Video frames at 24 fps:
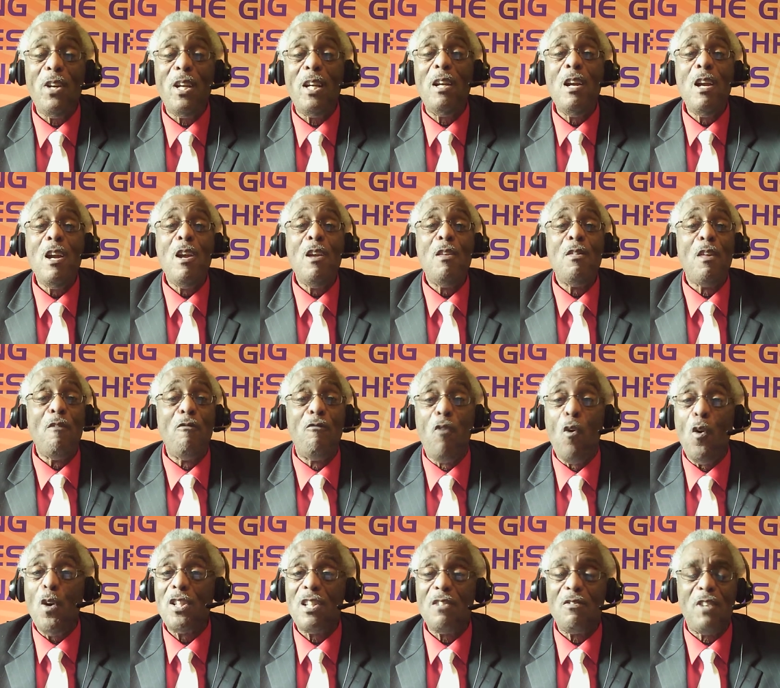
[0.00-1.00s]
you need
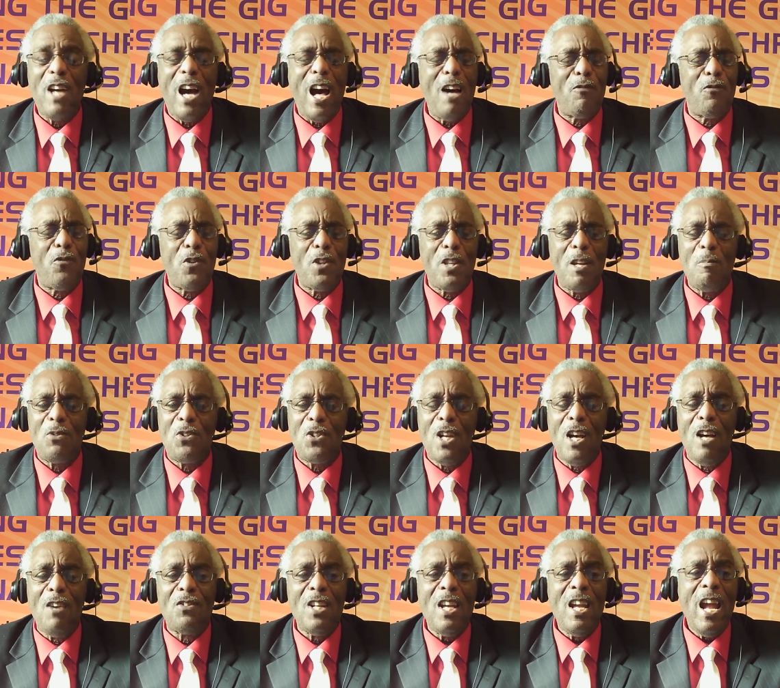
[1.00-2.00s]
to be able
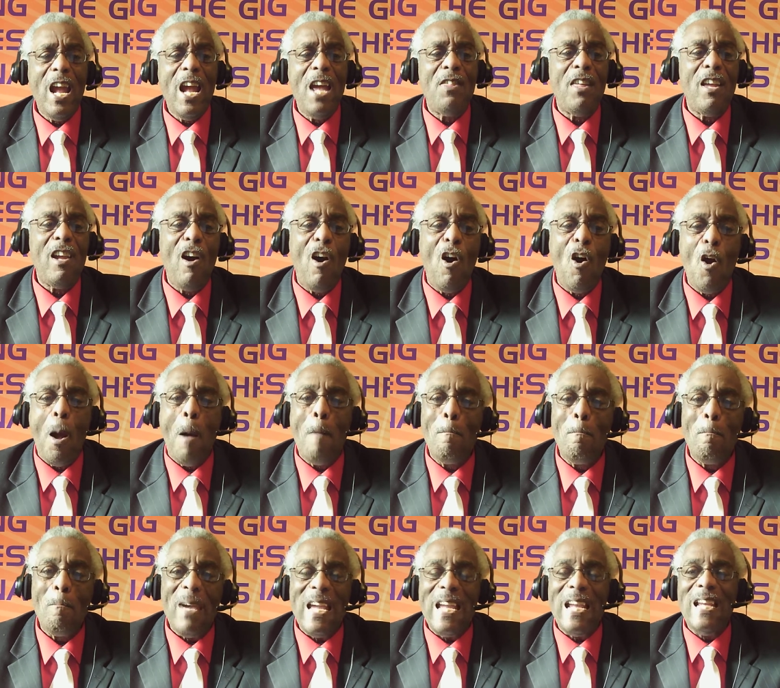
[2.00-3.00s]
to discern
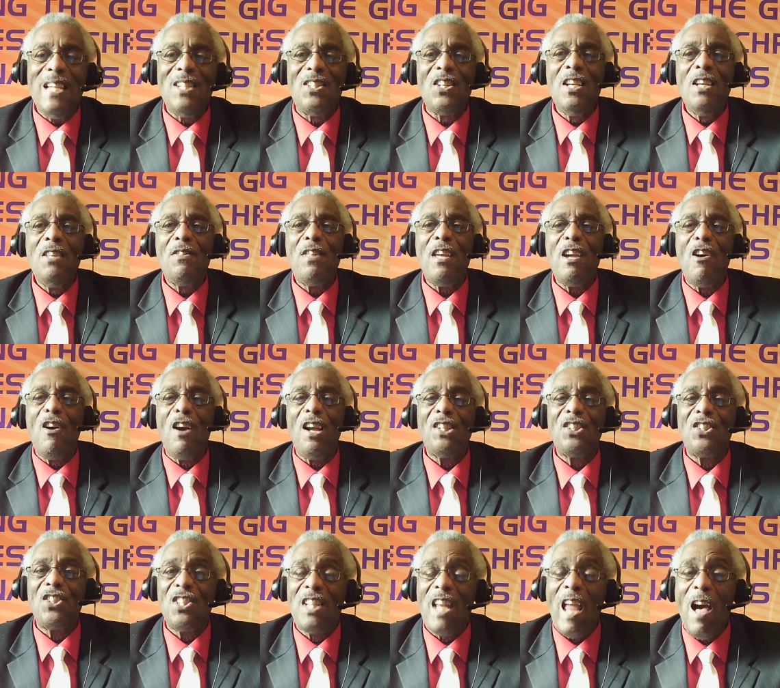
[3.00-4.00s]
the voice
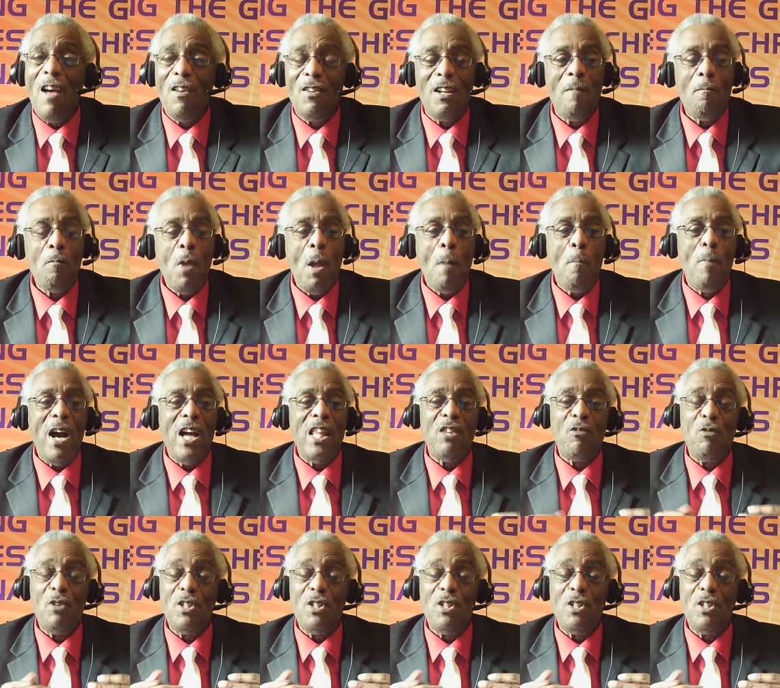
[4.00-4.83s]
of God.